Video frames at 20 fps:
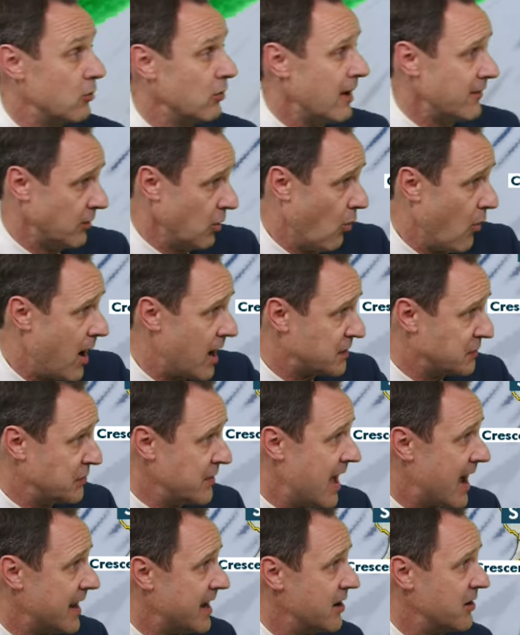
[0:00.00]
We'll have to watch
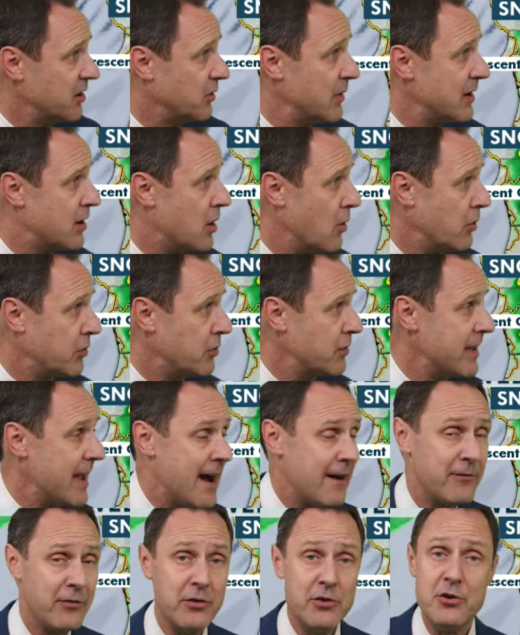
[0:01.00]
for that here as we go through the
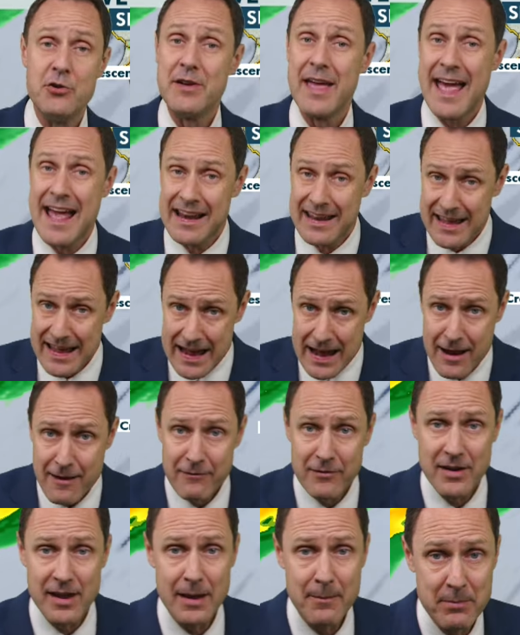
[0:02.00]
afternoon and
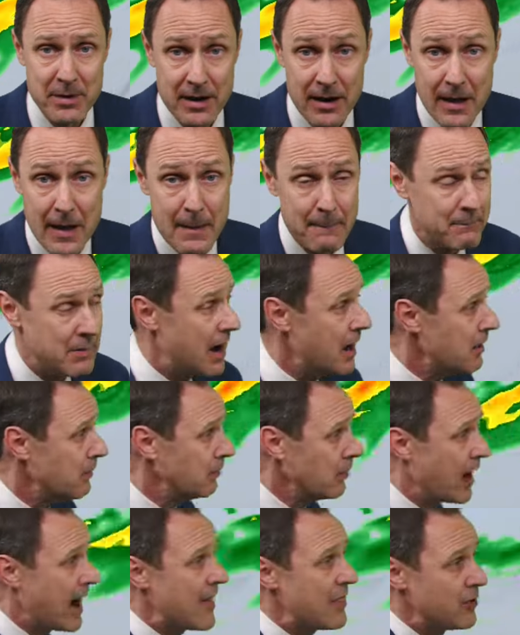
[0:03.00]
evening. But
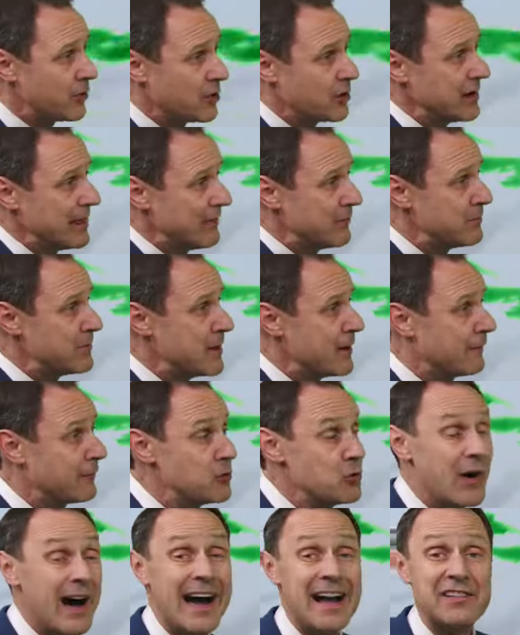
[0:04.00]
bottom line, there could even be a
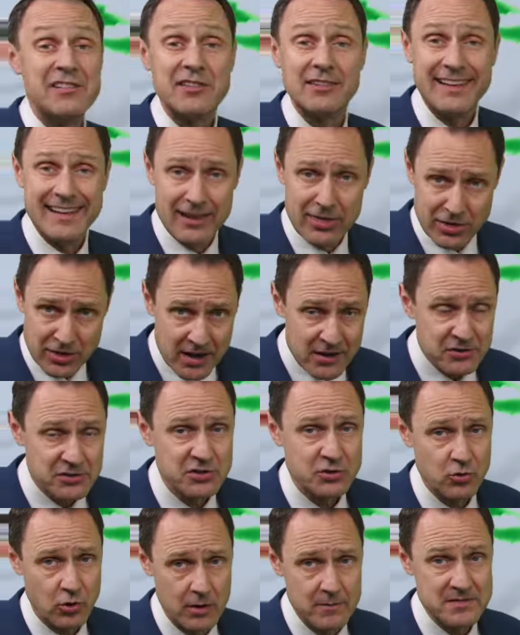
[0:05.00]
few isolated
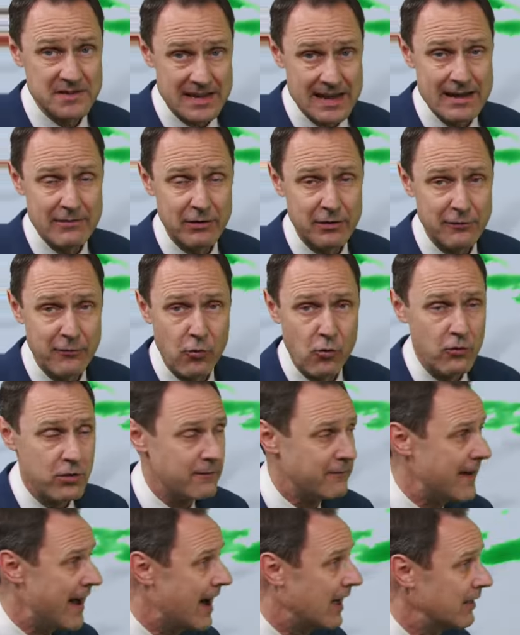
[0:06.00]
thunderstorms, even for
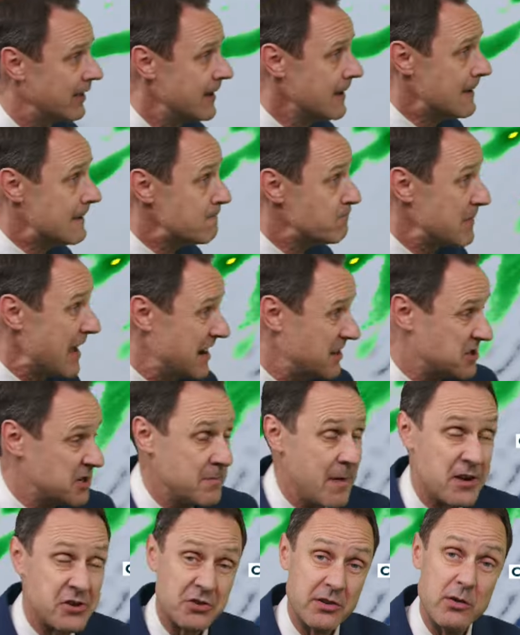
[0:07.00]
the valley, and
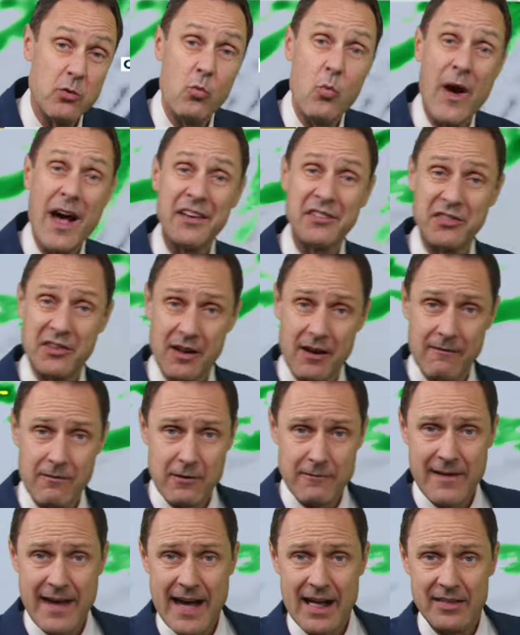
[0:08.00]
especially west of
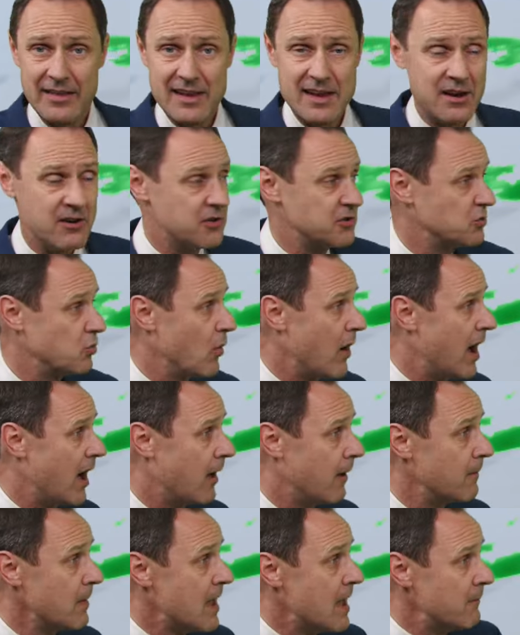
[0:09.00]
the valley here as
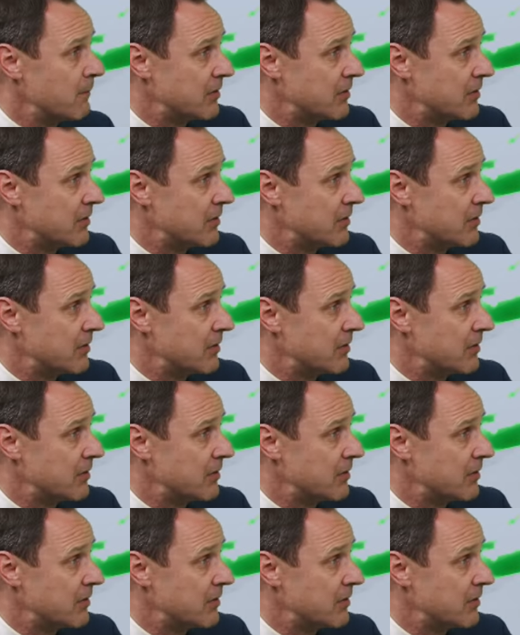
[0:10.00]
well.